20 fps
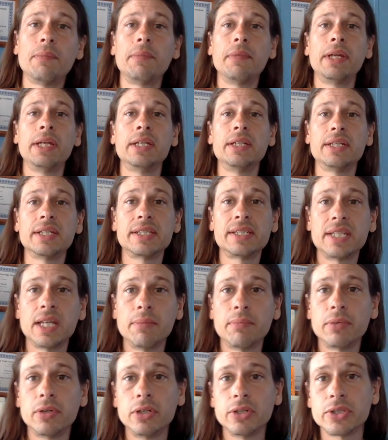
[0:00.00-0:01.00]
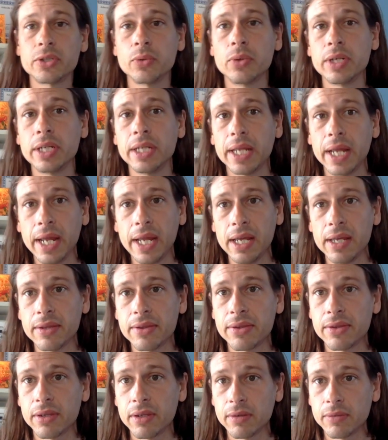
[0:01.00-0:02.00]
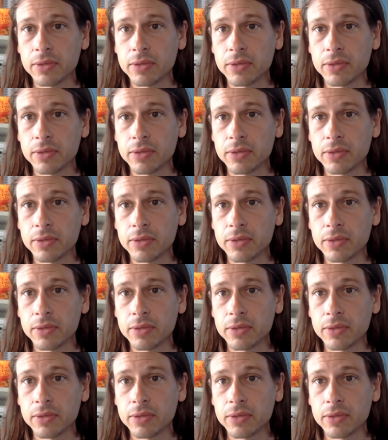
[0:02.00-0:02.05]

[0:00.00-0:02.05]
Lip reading: in December 28th,